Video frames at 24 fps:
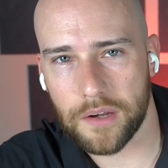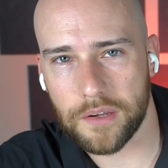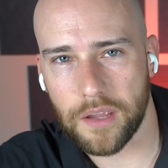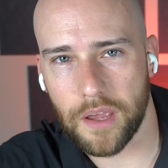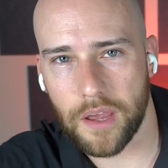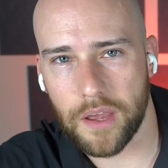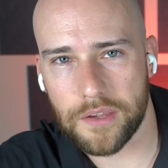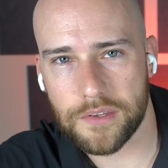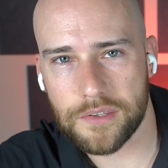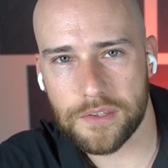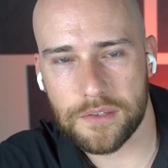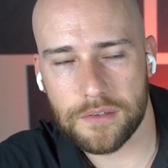
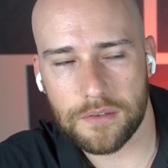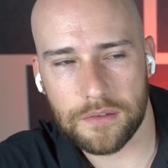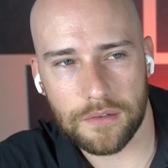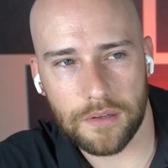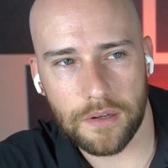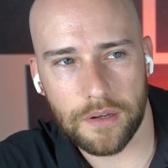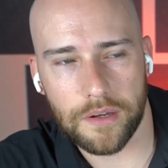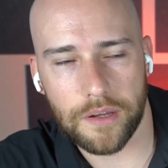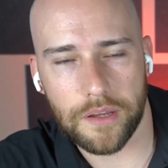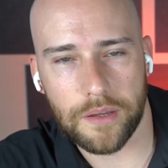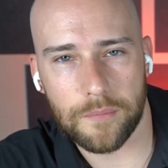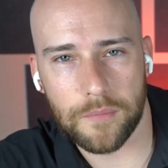Podcast.
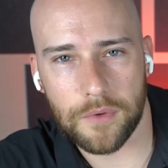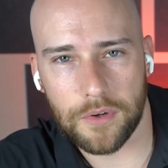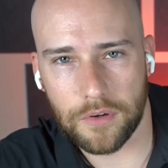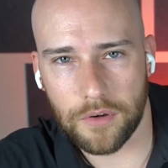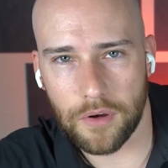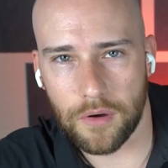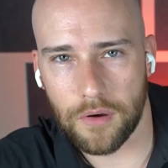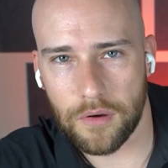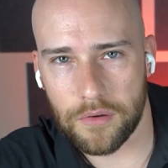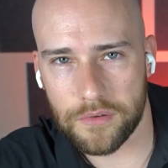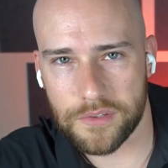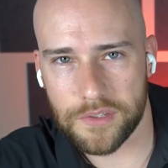I am
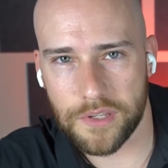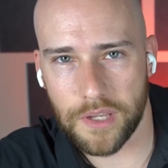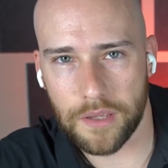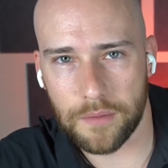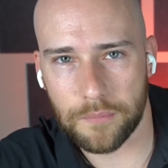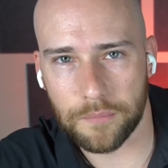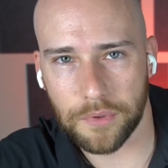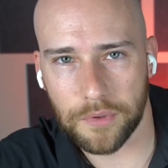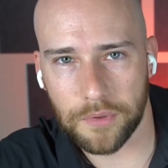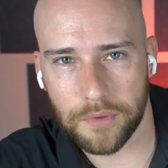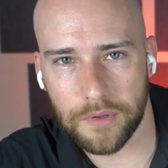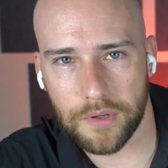your co-host,
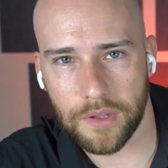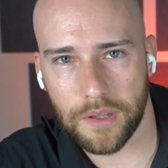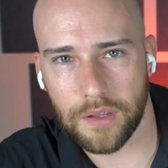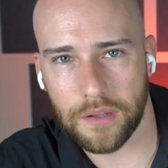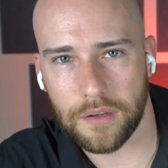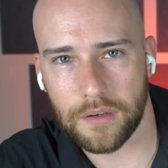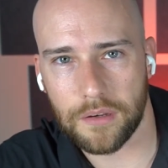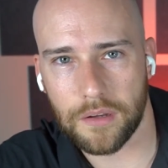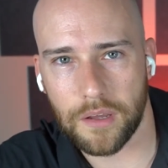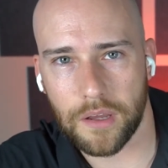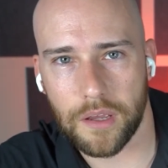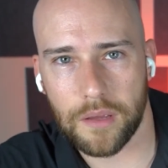Dan Blewett,
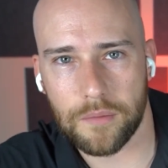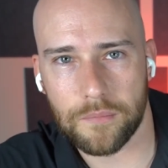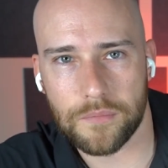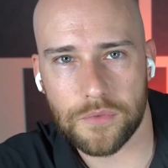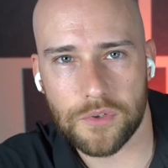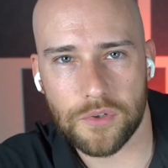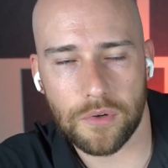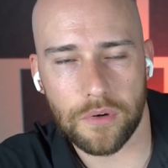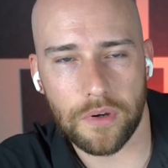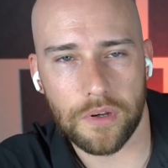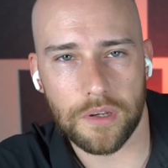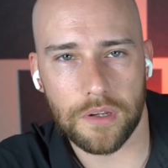and I
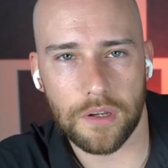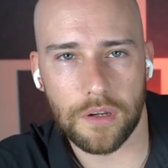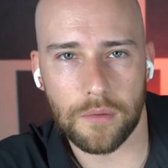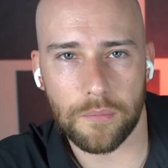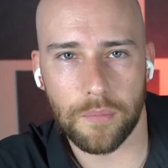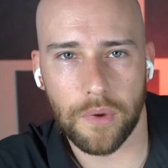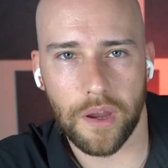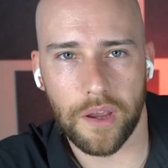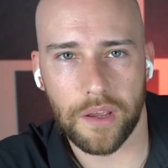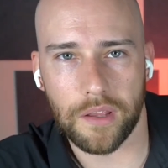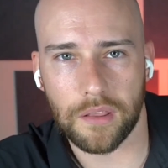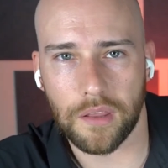am joined
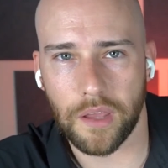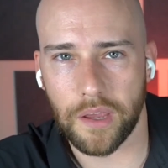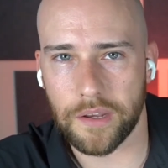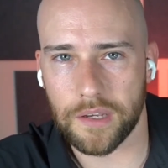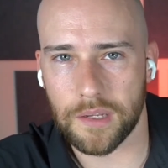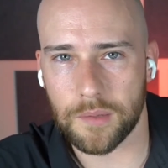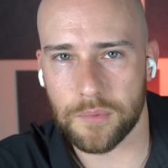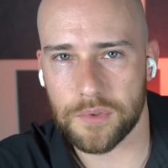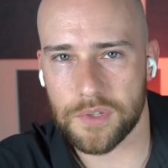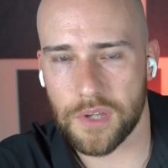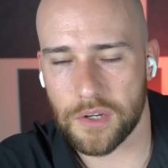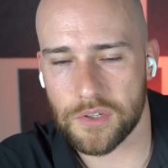here by
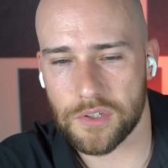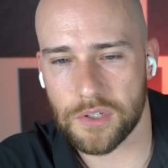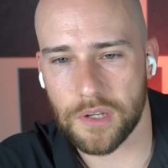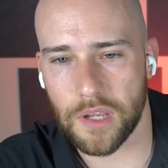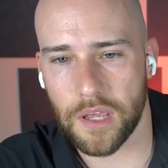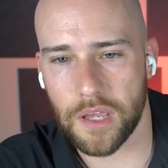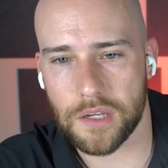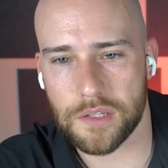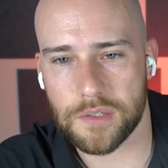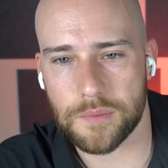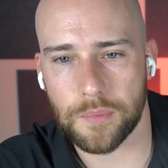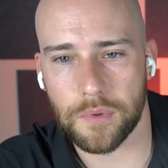lightning
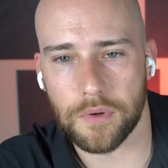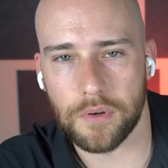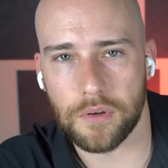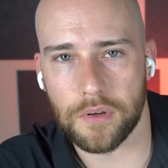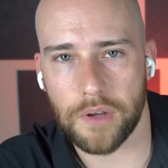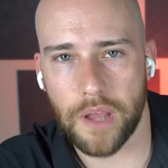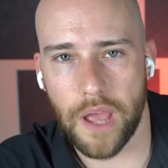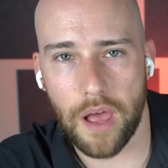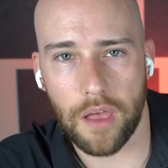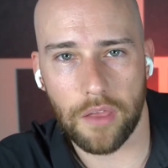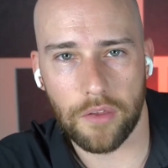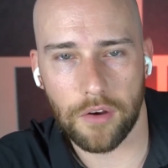protection
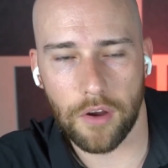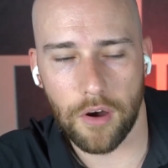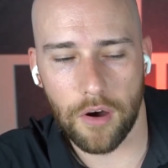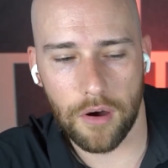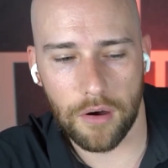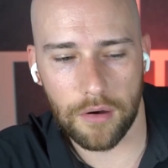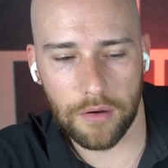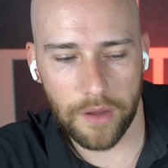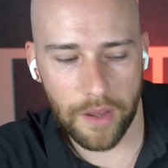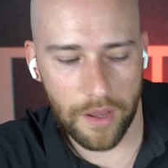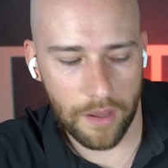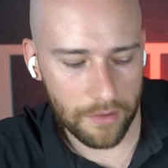expert, Alan
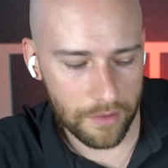Hall.